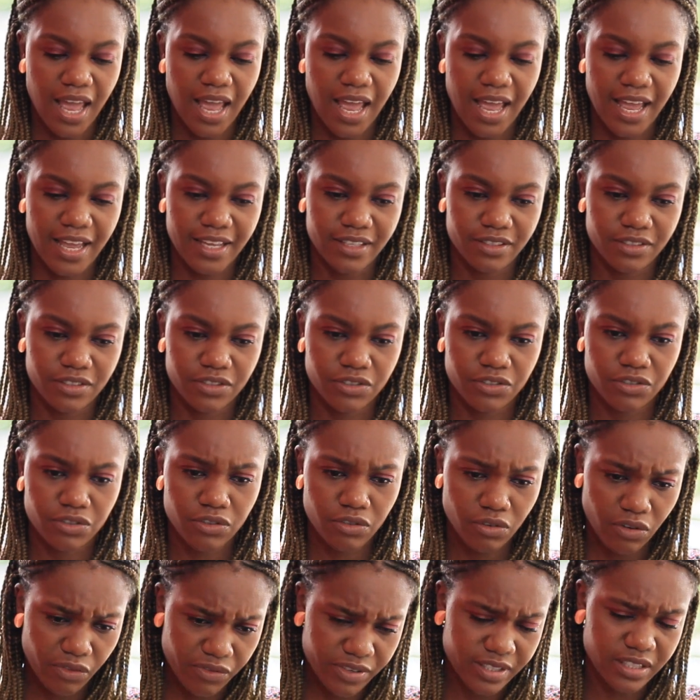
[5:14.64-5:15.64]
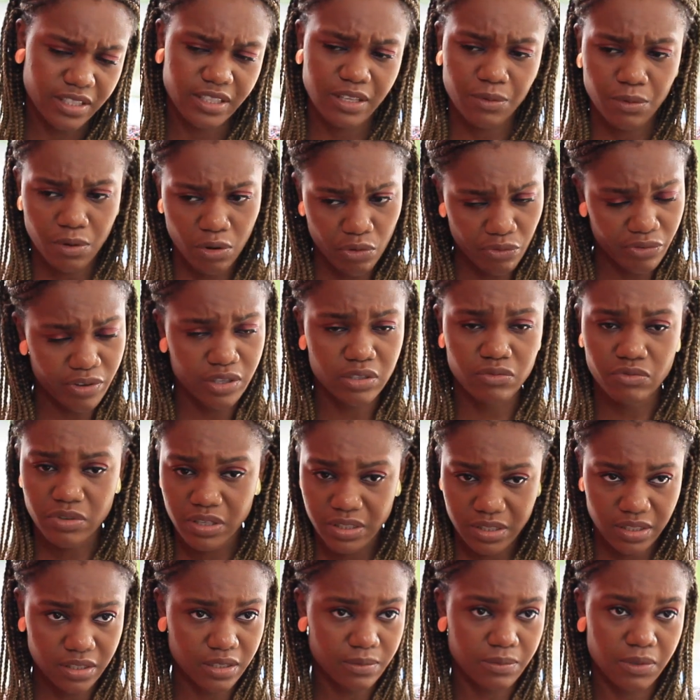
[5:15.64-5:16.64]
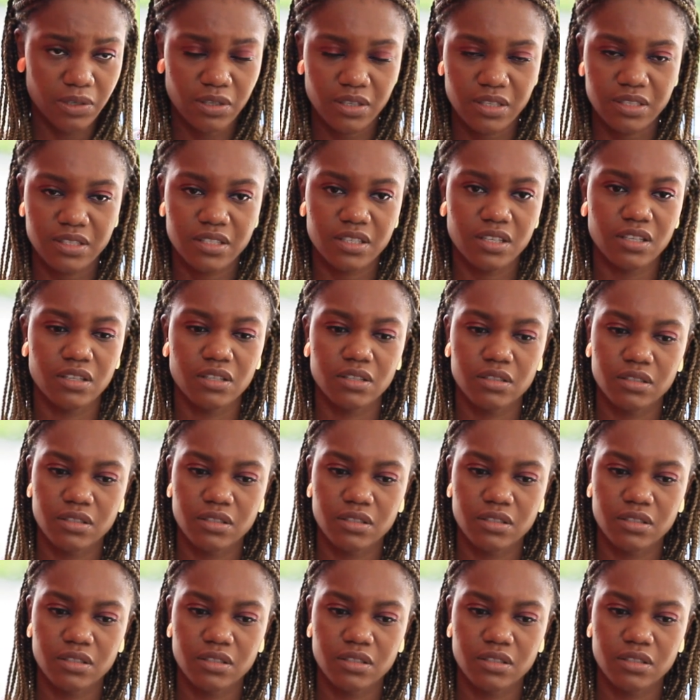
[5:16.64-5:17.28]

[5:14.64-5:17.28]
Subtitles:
and obviously there were obvious reasons, because